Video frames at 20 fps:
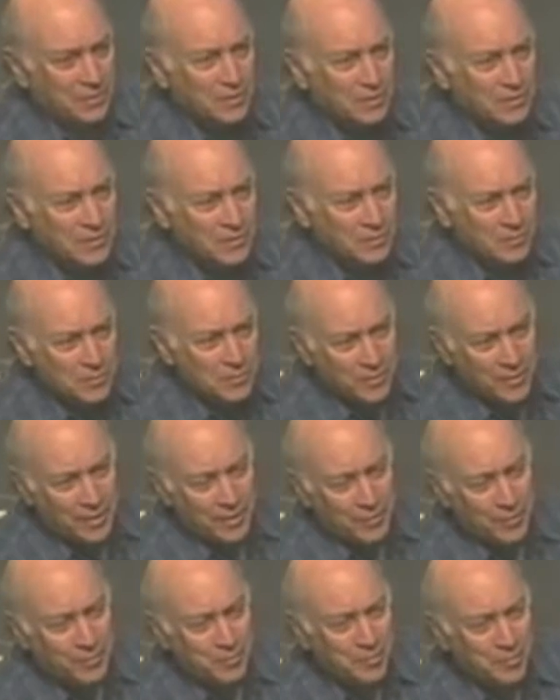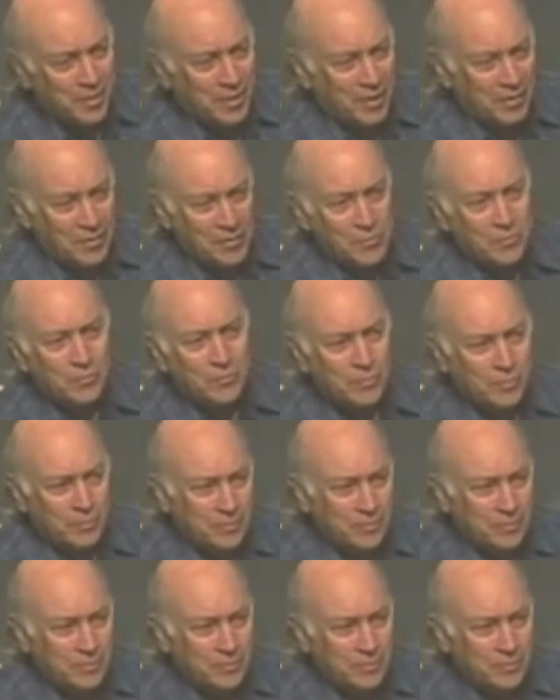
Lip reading: don't try to apply this rule